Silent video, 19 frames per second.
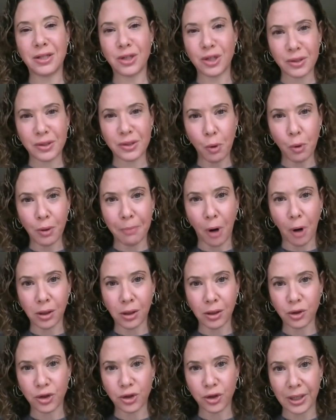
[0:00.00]
just more
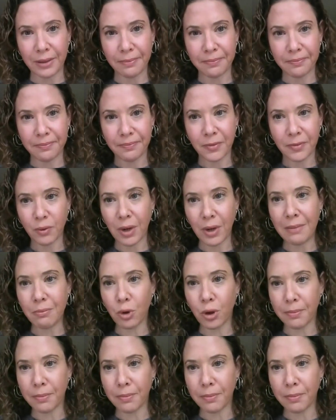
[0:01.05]
partnership, right?